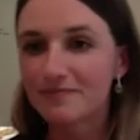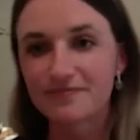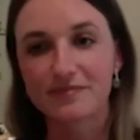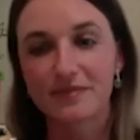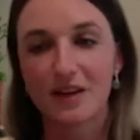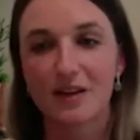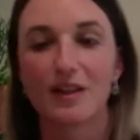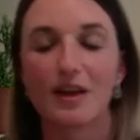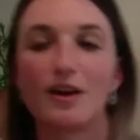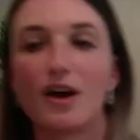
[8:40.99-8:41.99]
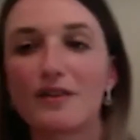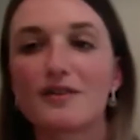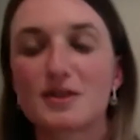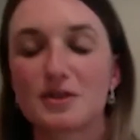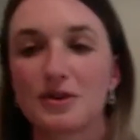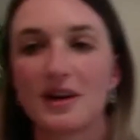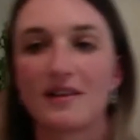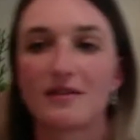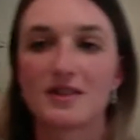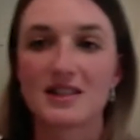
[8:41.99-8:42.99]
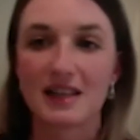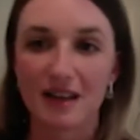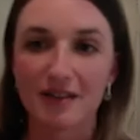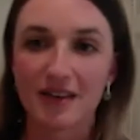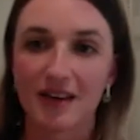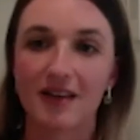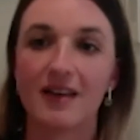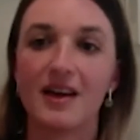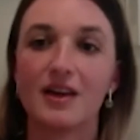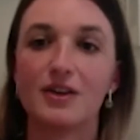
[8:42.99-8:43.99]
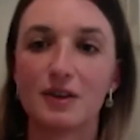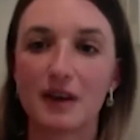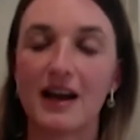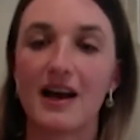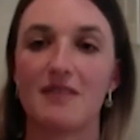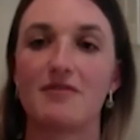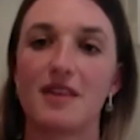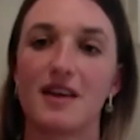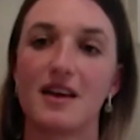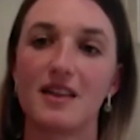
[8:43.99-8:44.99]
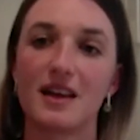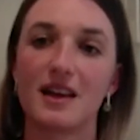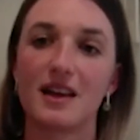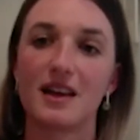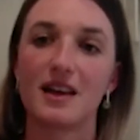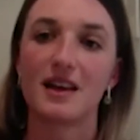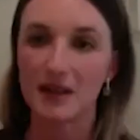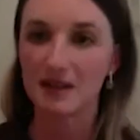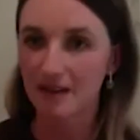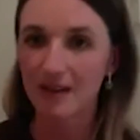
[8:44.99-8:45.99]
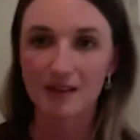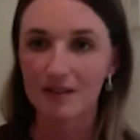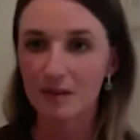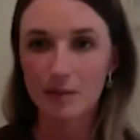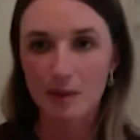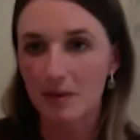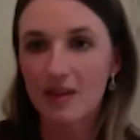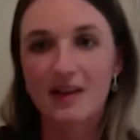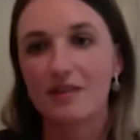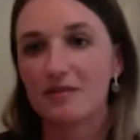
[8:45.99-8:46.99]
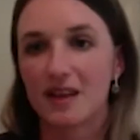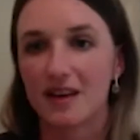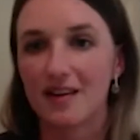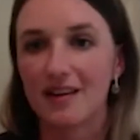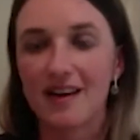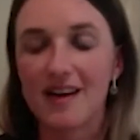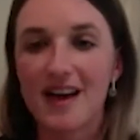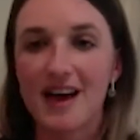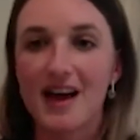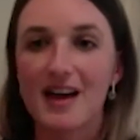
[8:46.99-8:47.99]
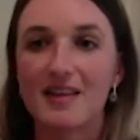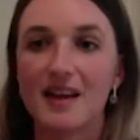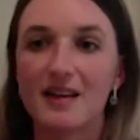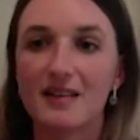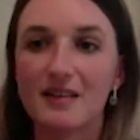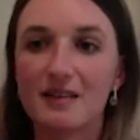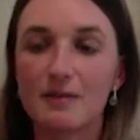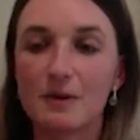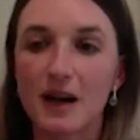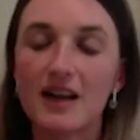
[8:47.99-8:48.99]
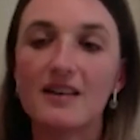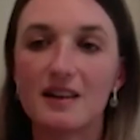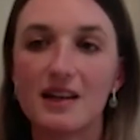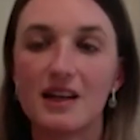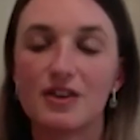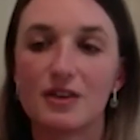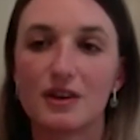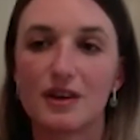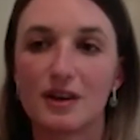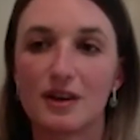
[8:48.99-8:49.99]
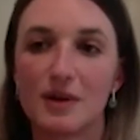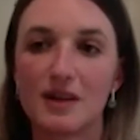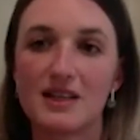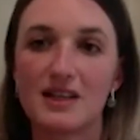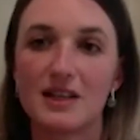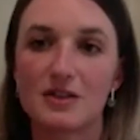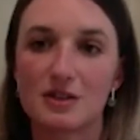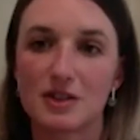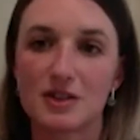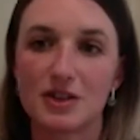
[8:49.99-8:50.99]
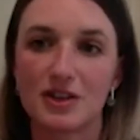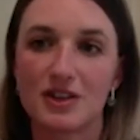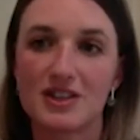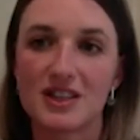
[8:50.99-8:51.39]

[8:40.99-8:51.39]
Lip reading: there are a lot of stories of just living, doing life there that led to meeting the people that lived there. And that really did lead to a multicultural church.